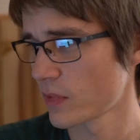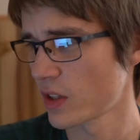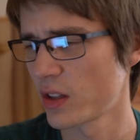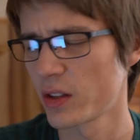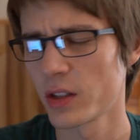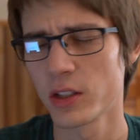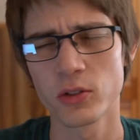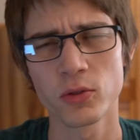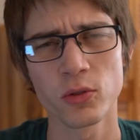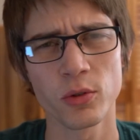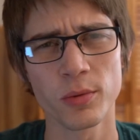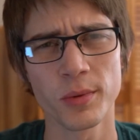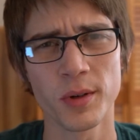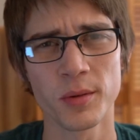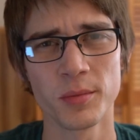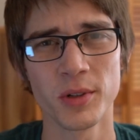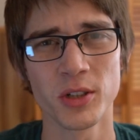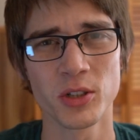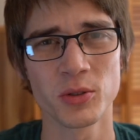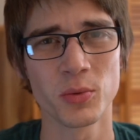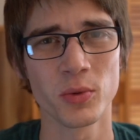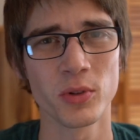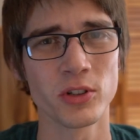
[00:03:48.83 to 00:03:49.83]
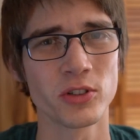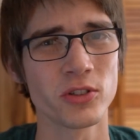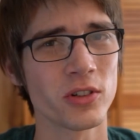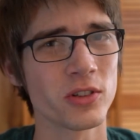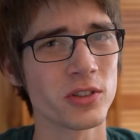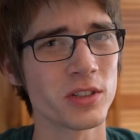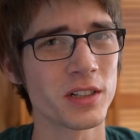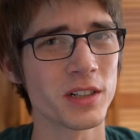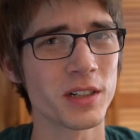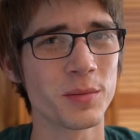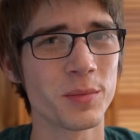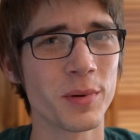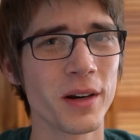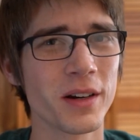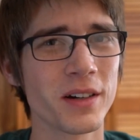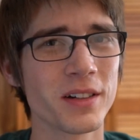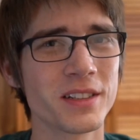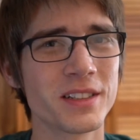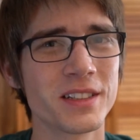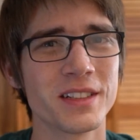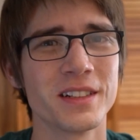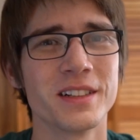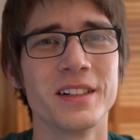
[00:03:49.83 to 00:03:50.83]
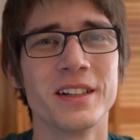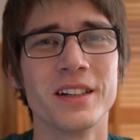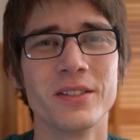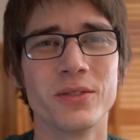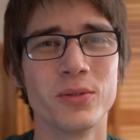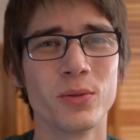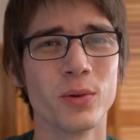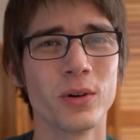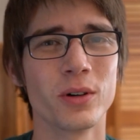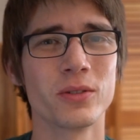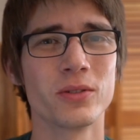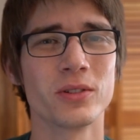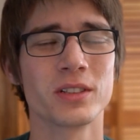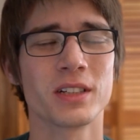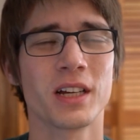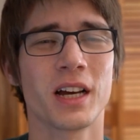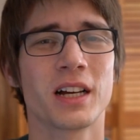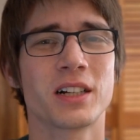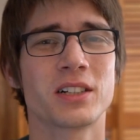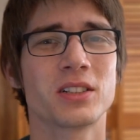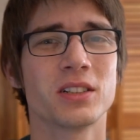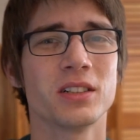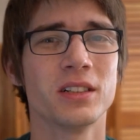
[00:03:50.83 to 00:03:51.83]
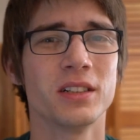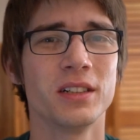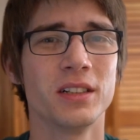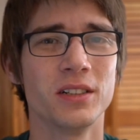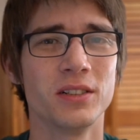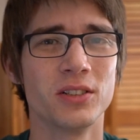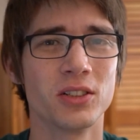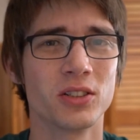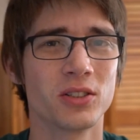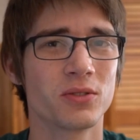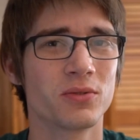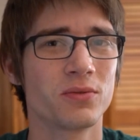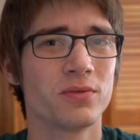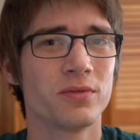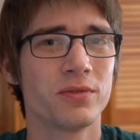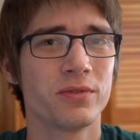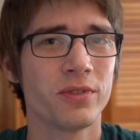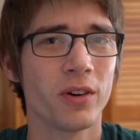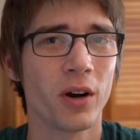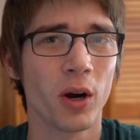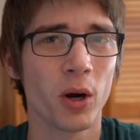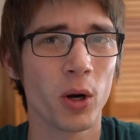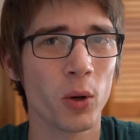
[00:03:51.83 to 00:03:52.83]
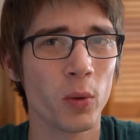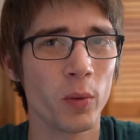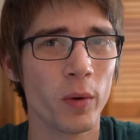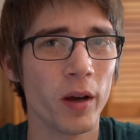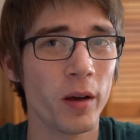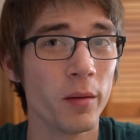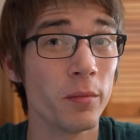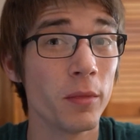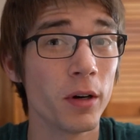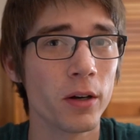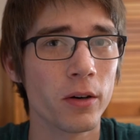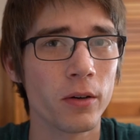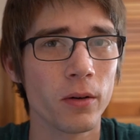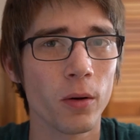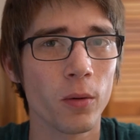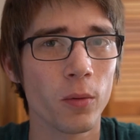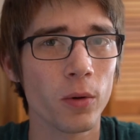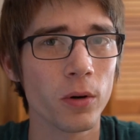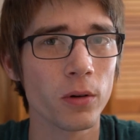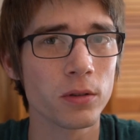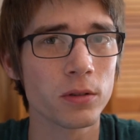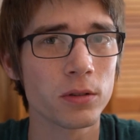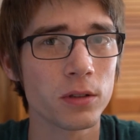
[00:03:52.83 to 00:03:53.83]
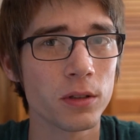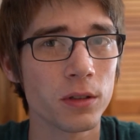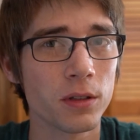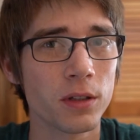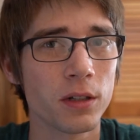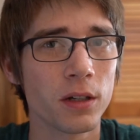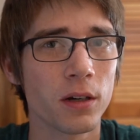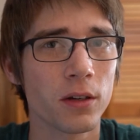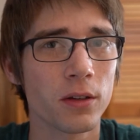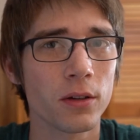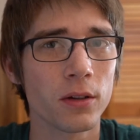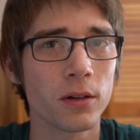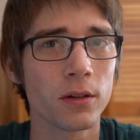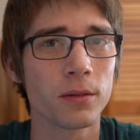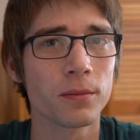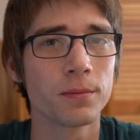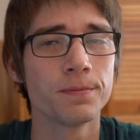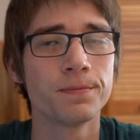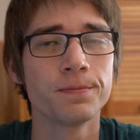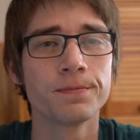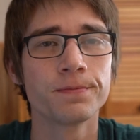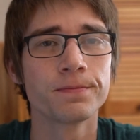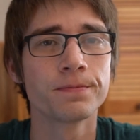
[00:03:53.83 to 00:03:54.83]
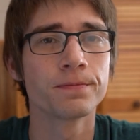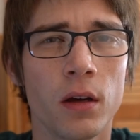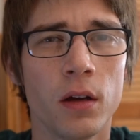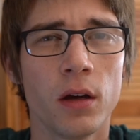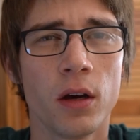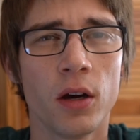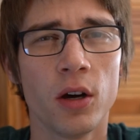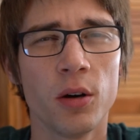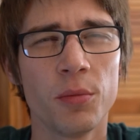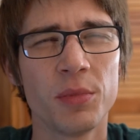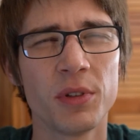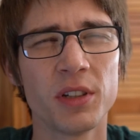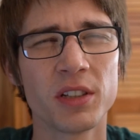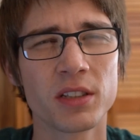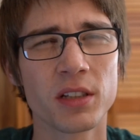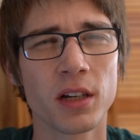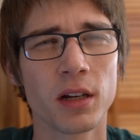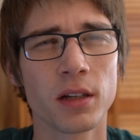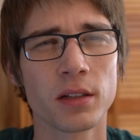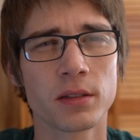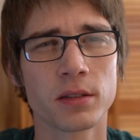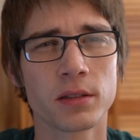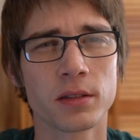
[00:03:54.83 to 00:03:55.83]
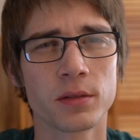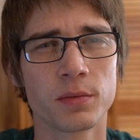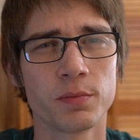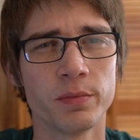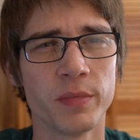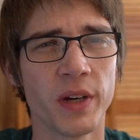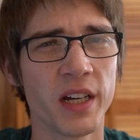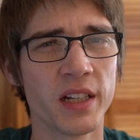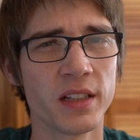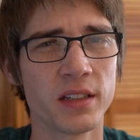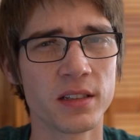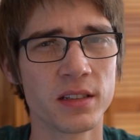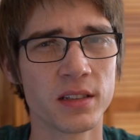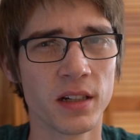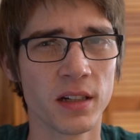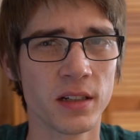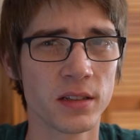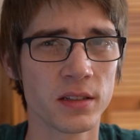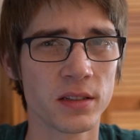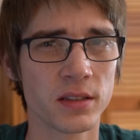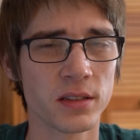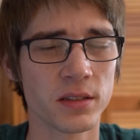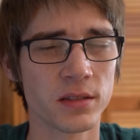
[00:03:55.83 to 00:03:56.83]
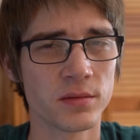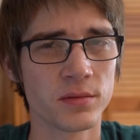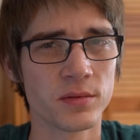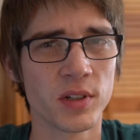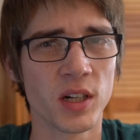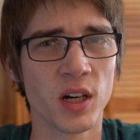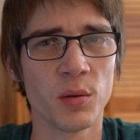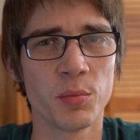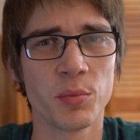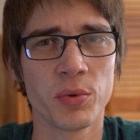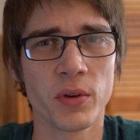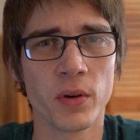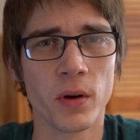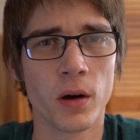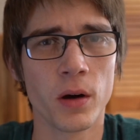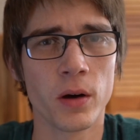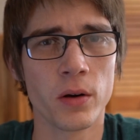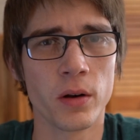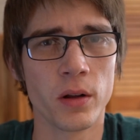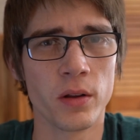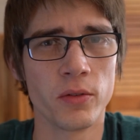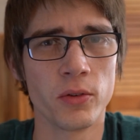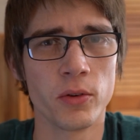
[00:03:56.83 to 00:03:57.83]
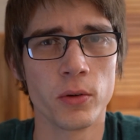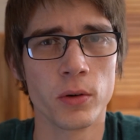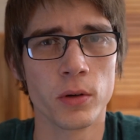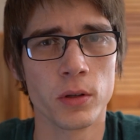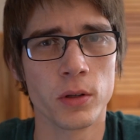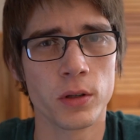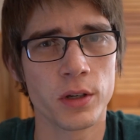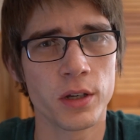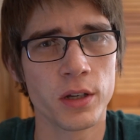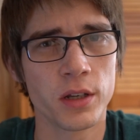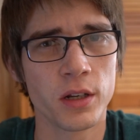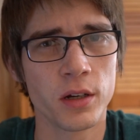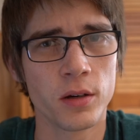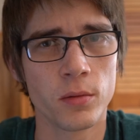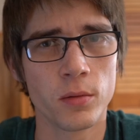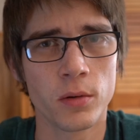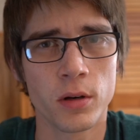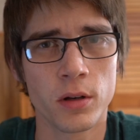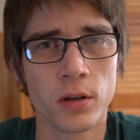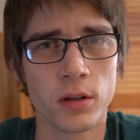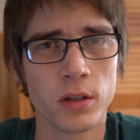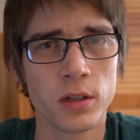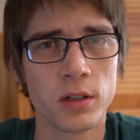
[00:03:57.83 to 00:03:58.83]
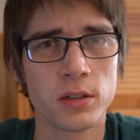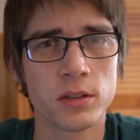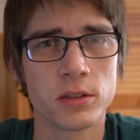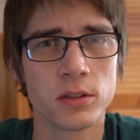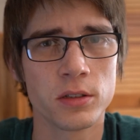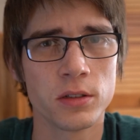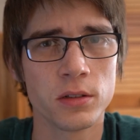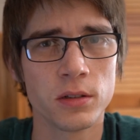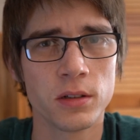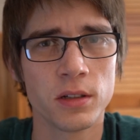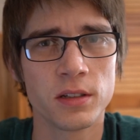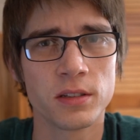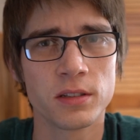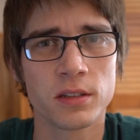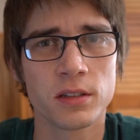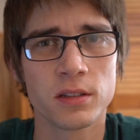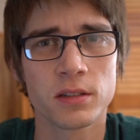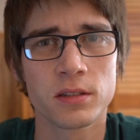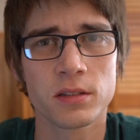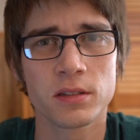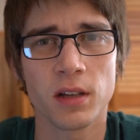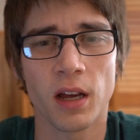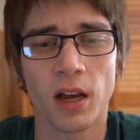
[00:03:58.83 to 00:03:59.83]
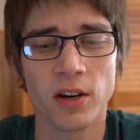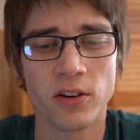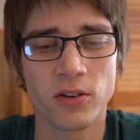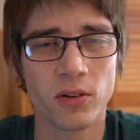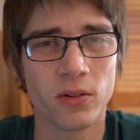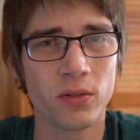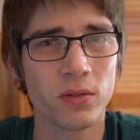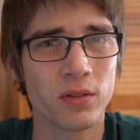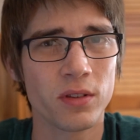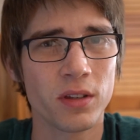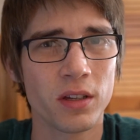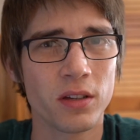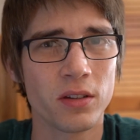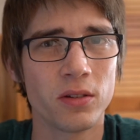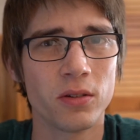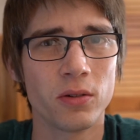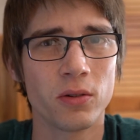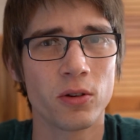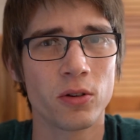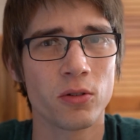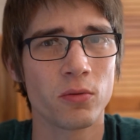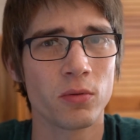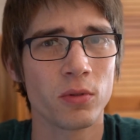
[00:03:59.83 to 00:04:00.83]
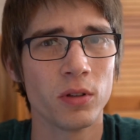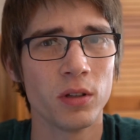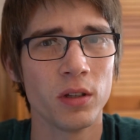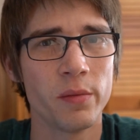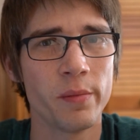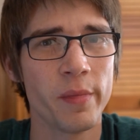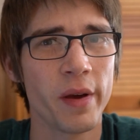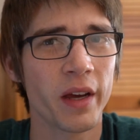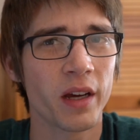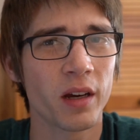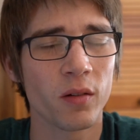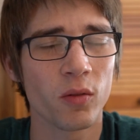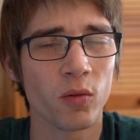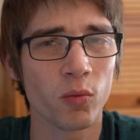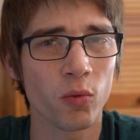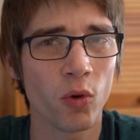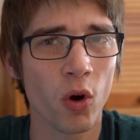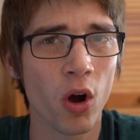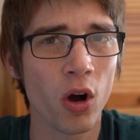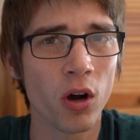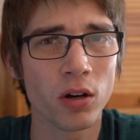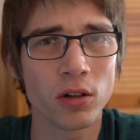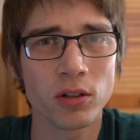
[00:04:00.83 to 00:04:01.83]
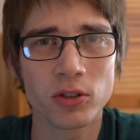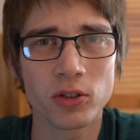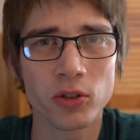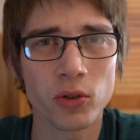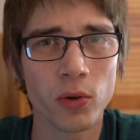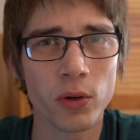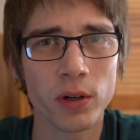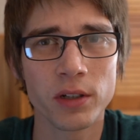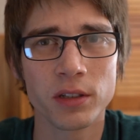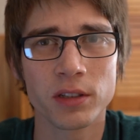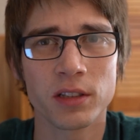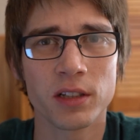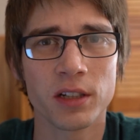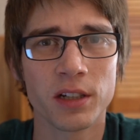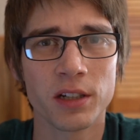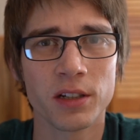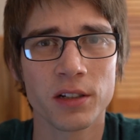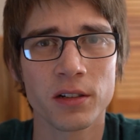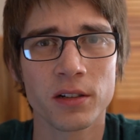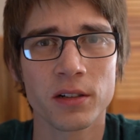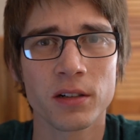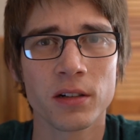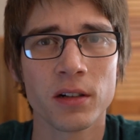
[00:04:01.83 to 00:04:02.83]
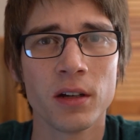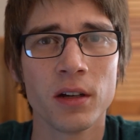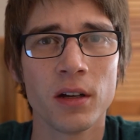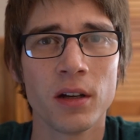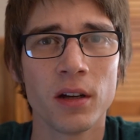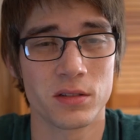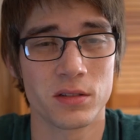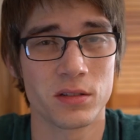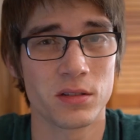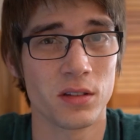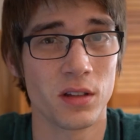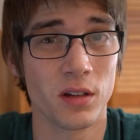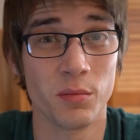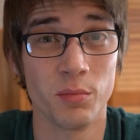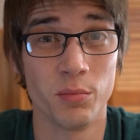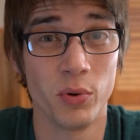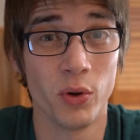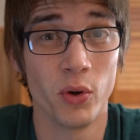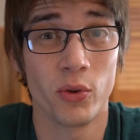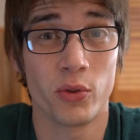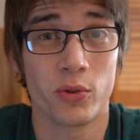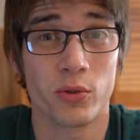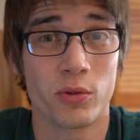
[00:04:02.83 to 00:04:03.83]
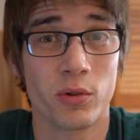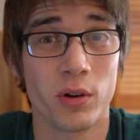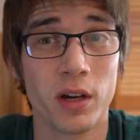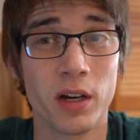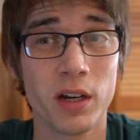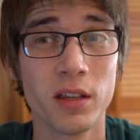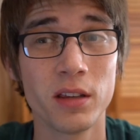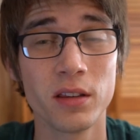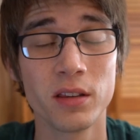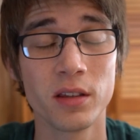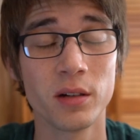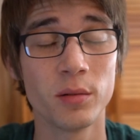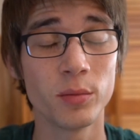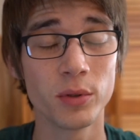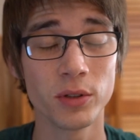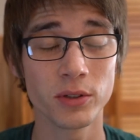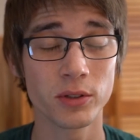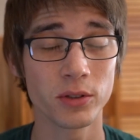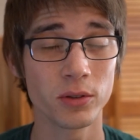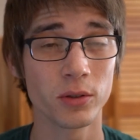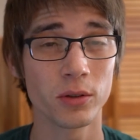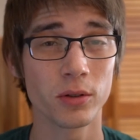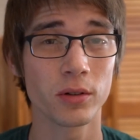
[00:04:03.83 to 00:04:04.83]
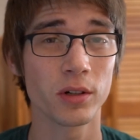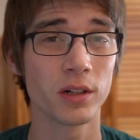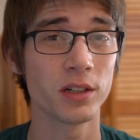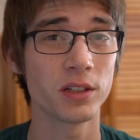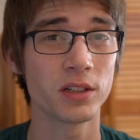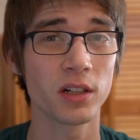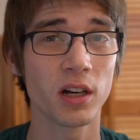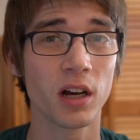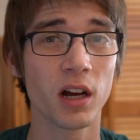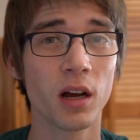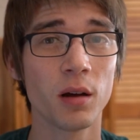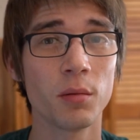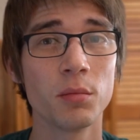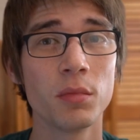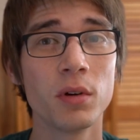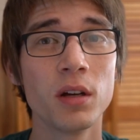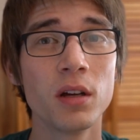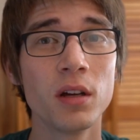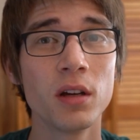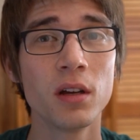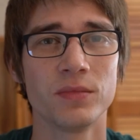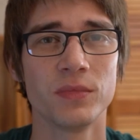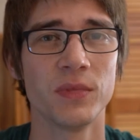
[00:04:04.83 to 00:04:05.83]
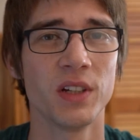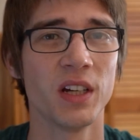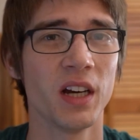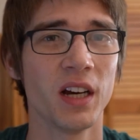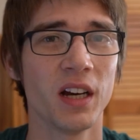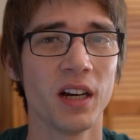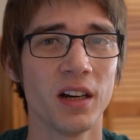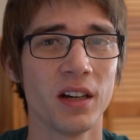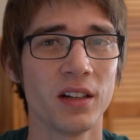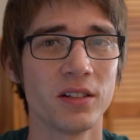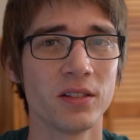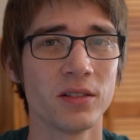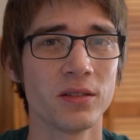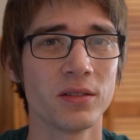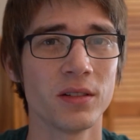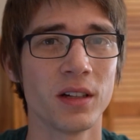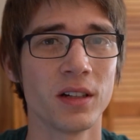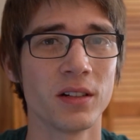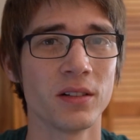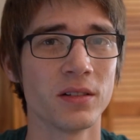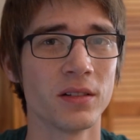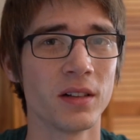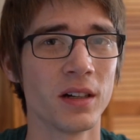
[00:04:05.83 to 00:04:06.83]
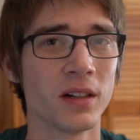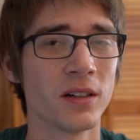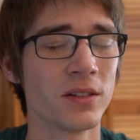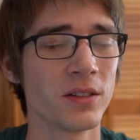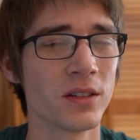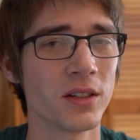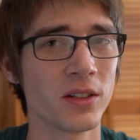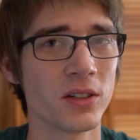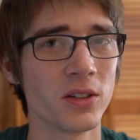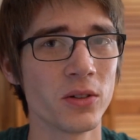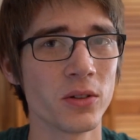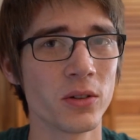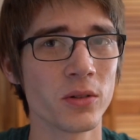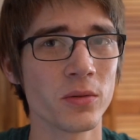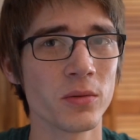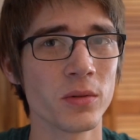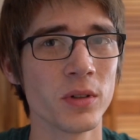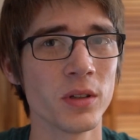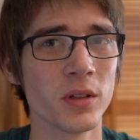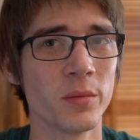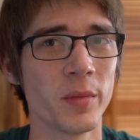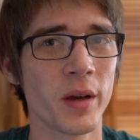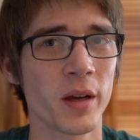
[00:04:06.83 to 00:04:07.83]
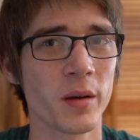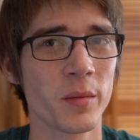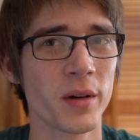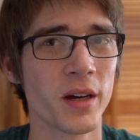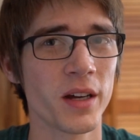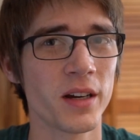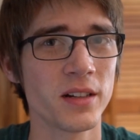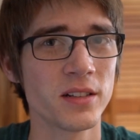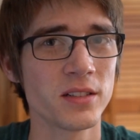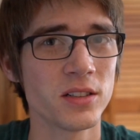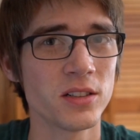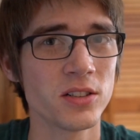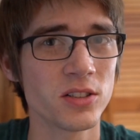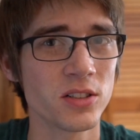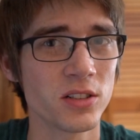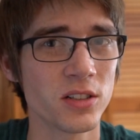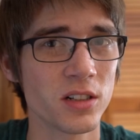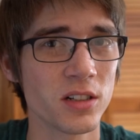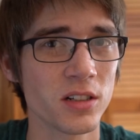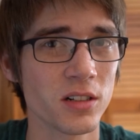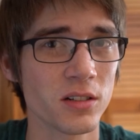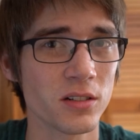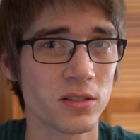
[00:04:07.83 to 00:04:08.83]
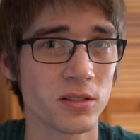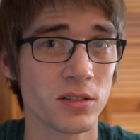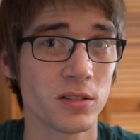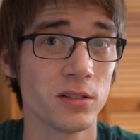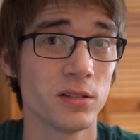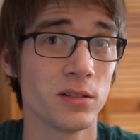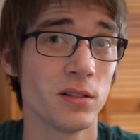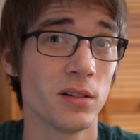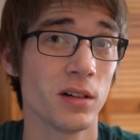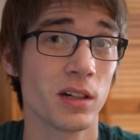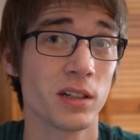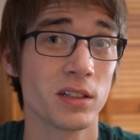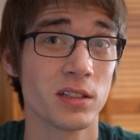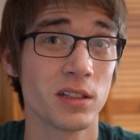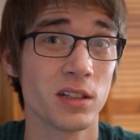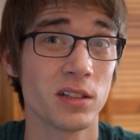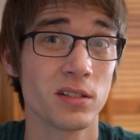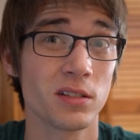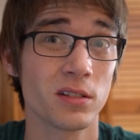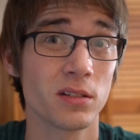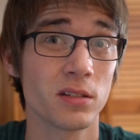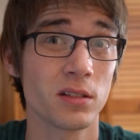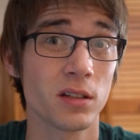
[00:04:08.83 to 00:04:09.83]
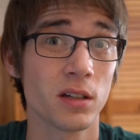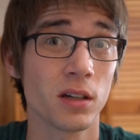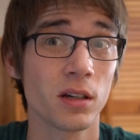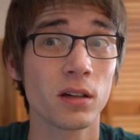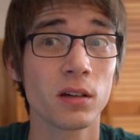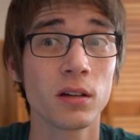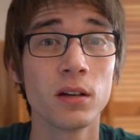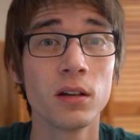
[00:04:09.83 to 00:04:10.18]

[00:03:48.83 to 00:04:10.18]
This would have been a much more interesting comparison if one was actually just far and away better or worse than the other. I hope these thoughts made sense and help you out if you are looking at one of these two lenses. I don't think you can really make a wrong choice here. They're both great. They'll both do a great job. Yeah, I don't think you can really make a bad decision here, so I guess that's a good thing.